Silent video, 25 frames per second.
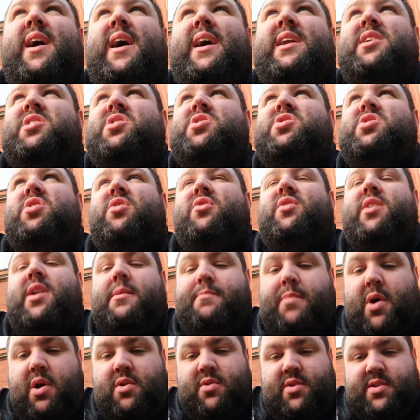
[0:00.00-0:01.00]
and
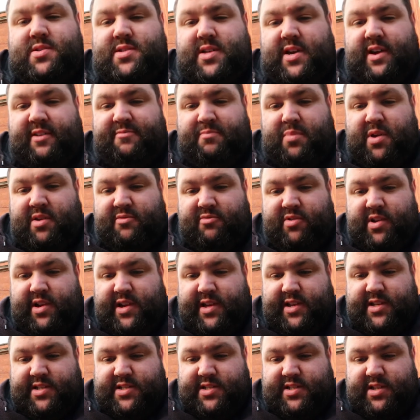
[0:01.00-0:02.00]
shiny Ponyta have been
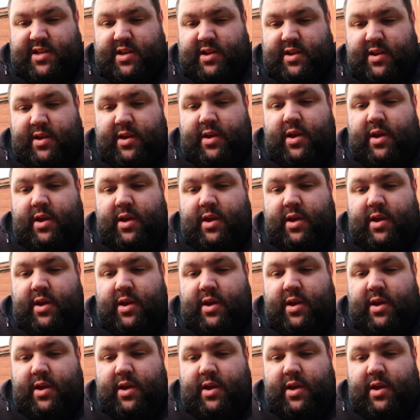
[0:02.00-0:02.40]
released.